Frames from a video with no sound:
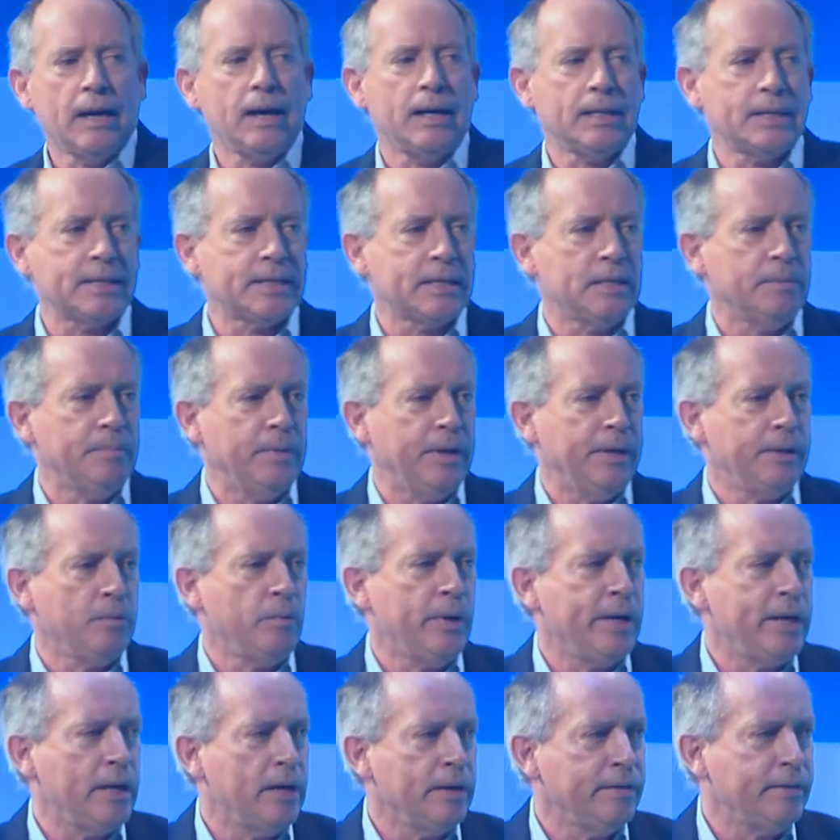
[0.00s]
customer, the
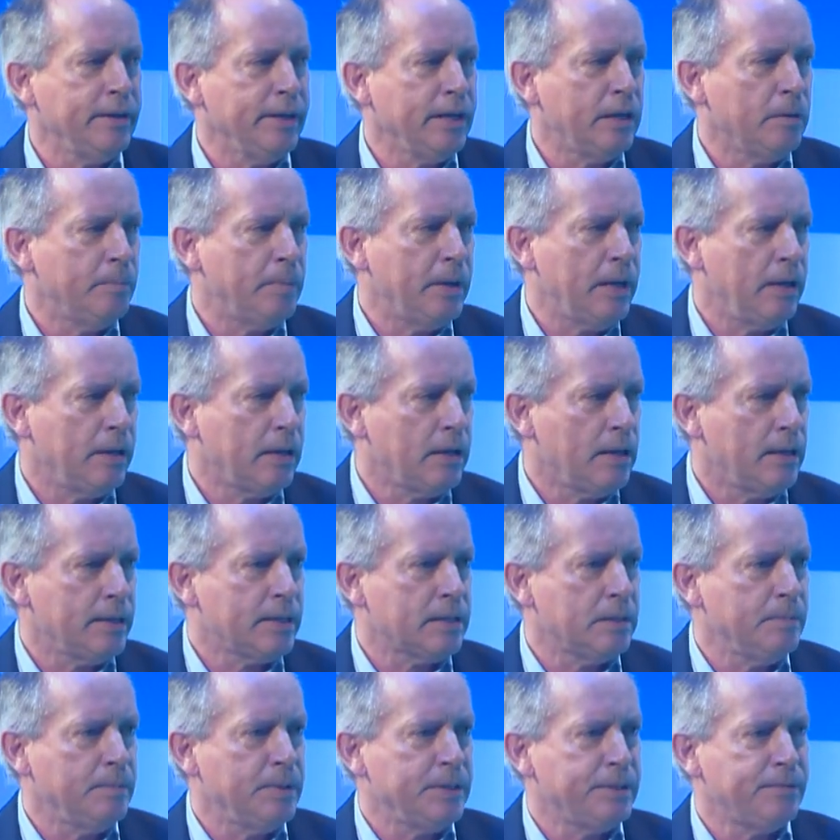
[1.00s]
way I think about
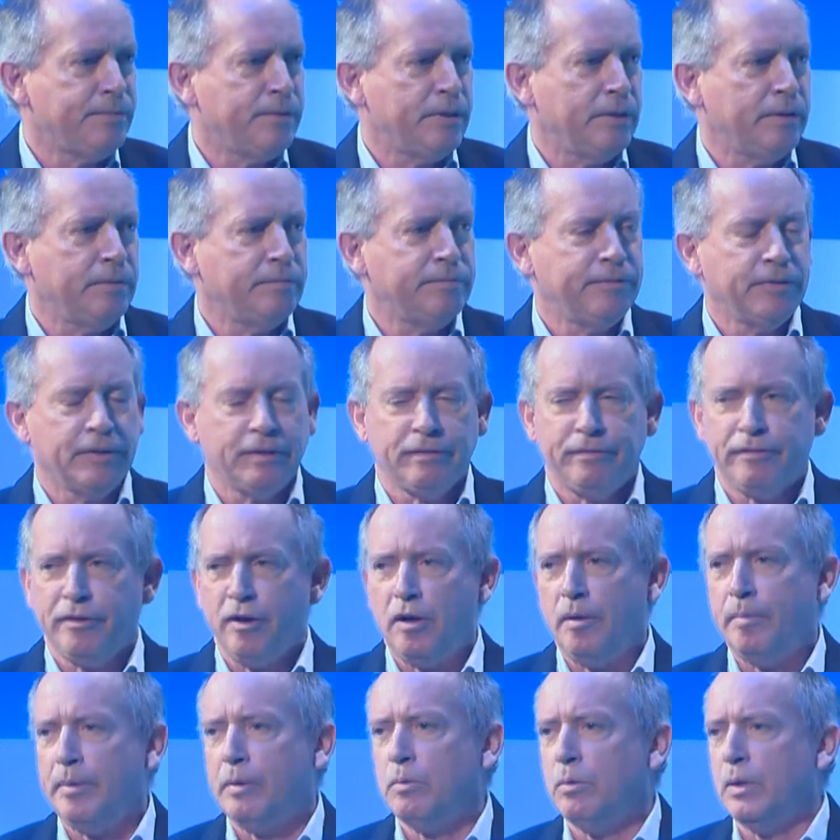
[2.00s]
customers for the
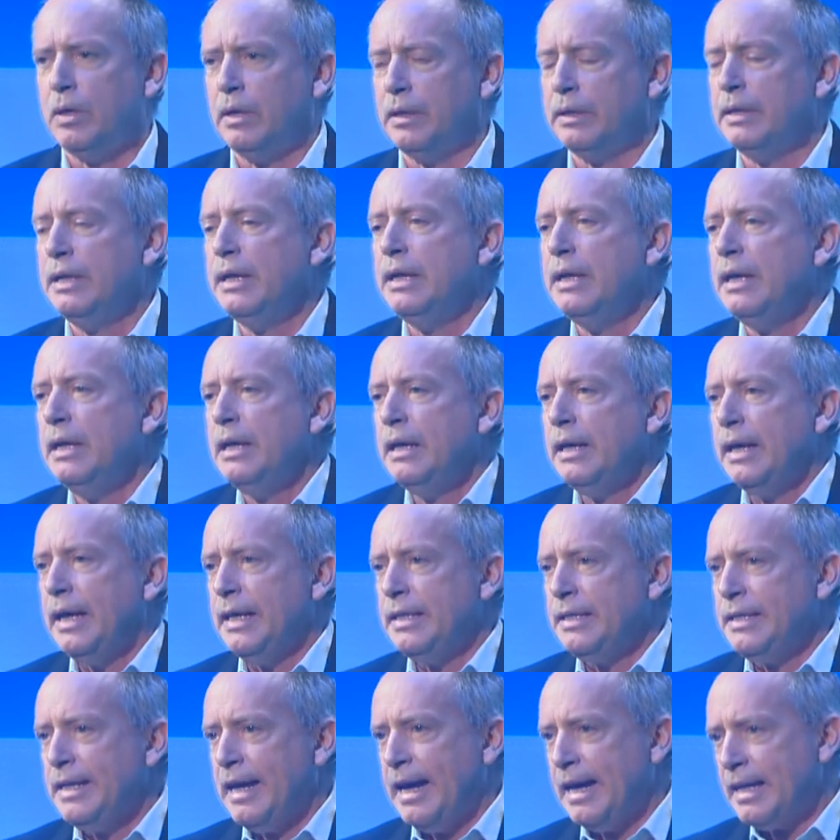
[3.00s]
farming world
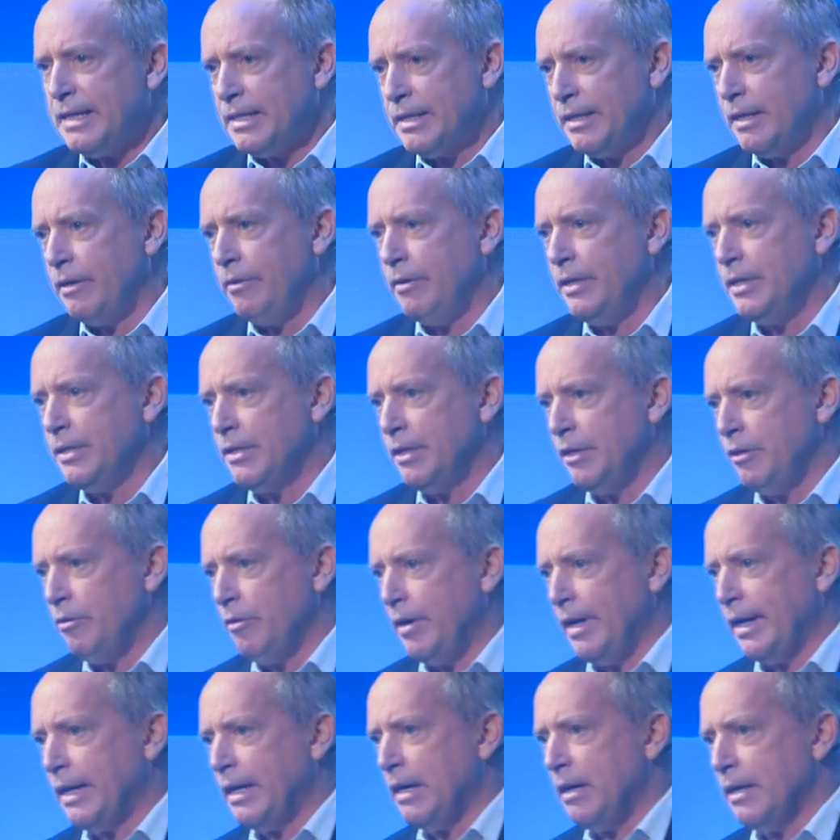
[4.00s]
is, yes, there is the
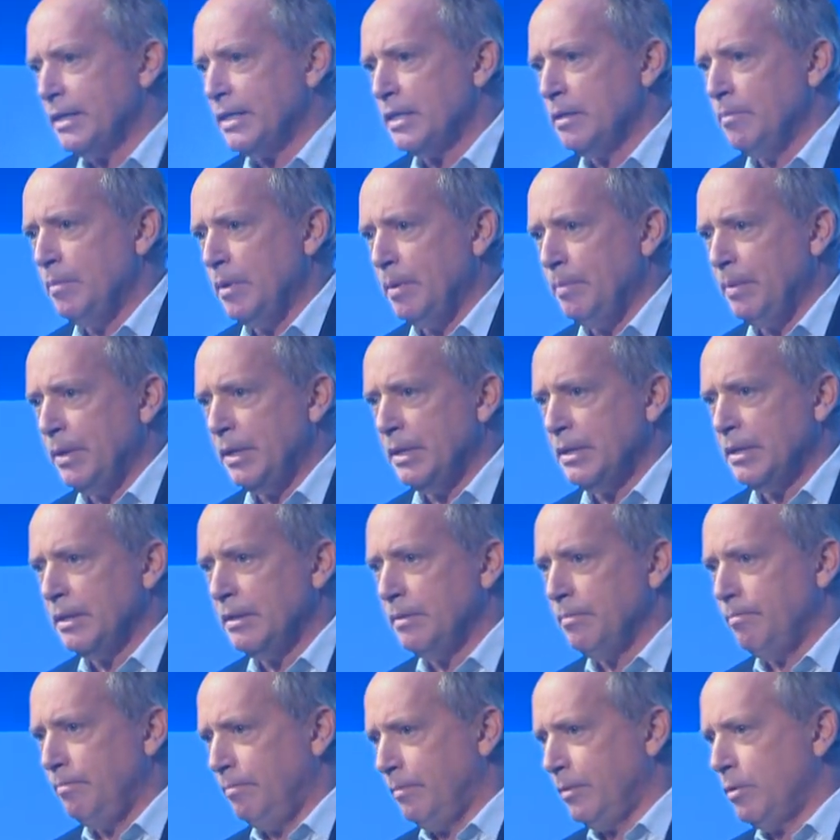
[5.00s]
direct customer, but
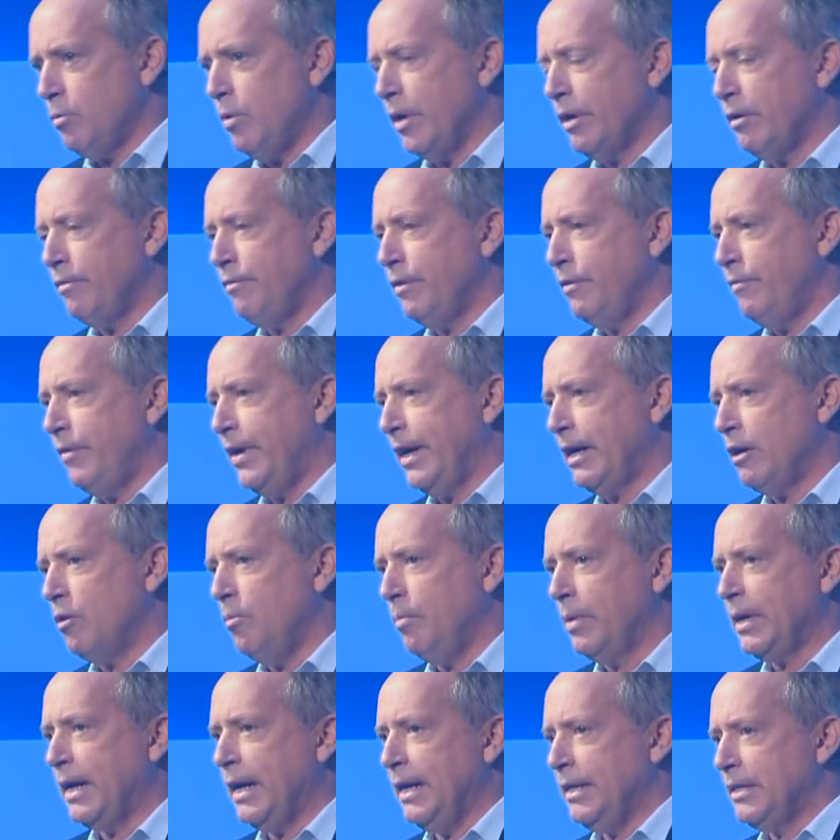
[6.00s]
there's quite often a very
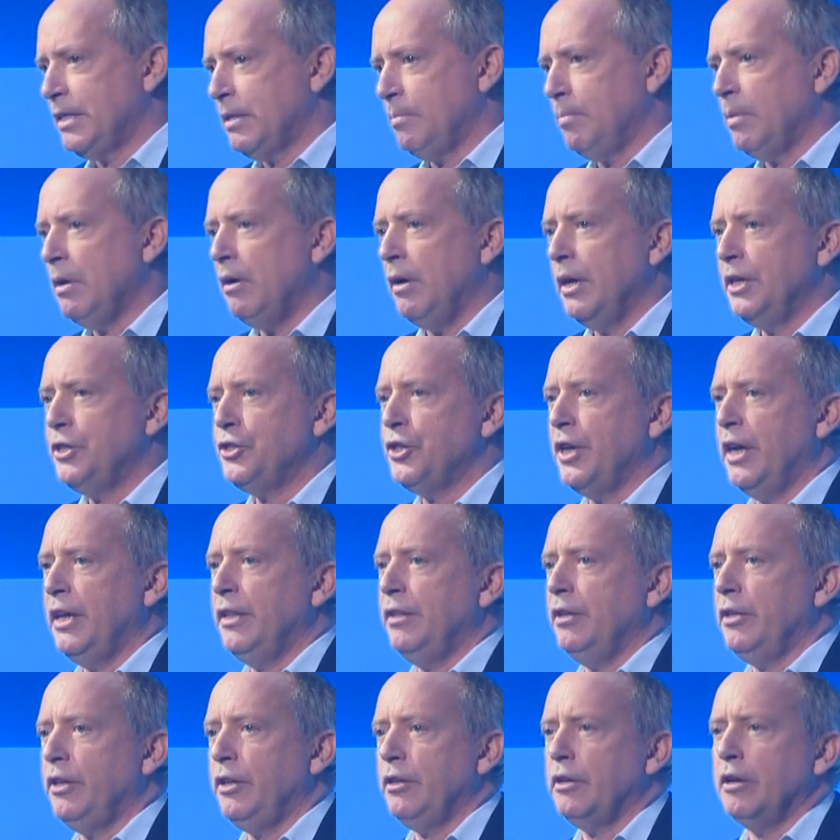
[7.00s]
complicated supply
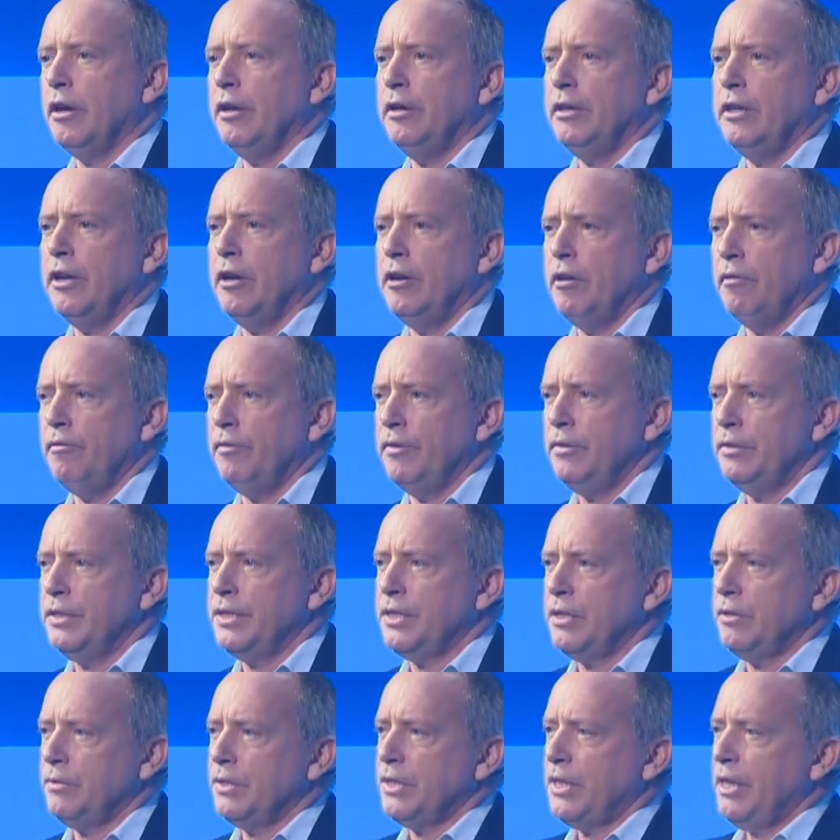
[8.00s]
chain that you don't often
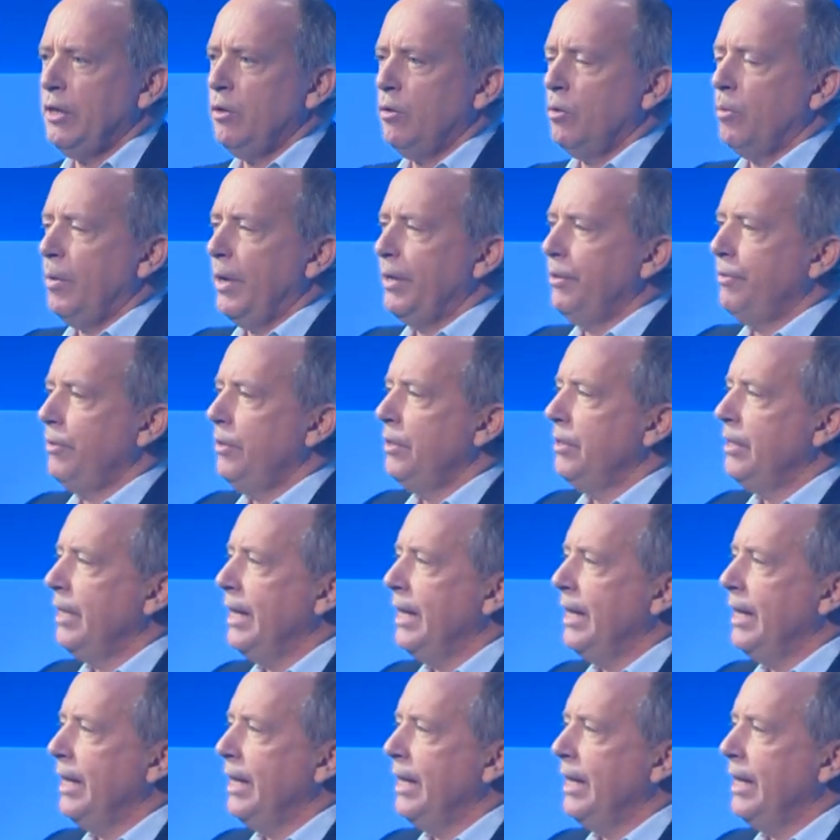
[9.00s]
still see all the way through